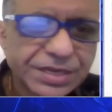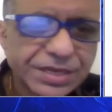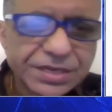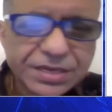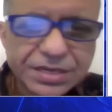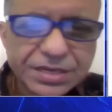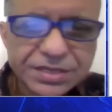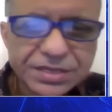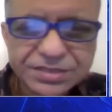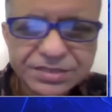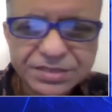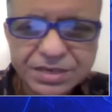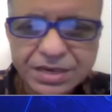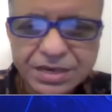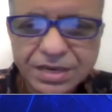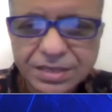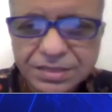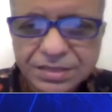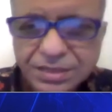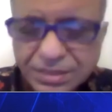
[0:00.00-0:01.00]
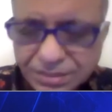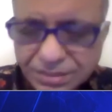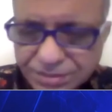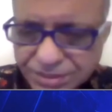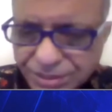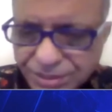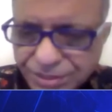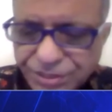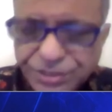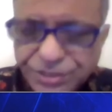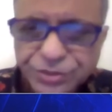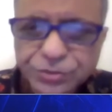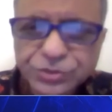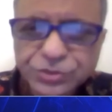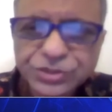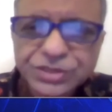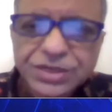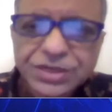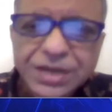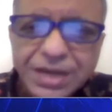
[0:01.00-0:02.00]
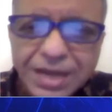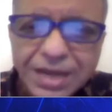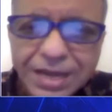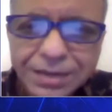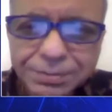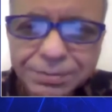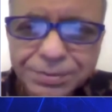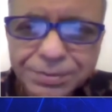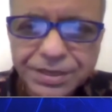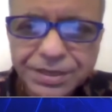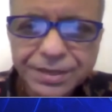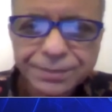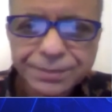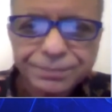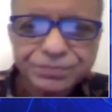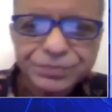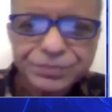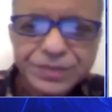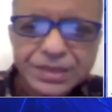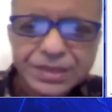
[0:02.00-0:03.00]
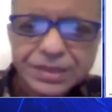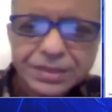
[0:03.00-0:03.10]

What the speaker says: inclisiran, they reduced LPA.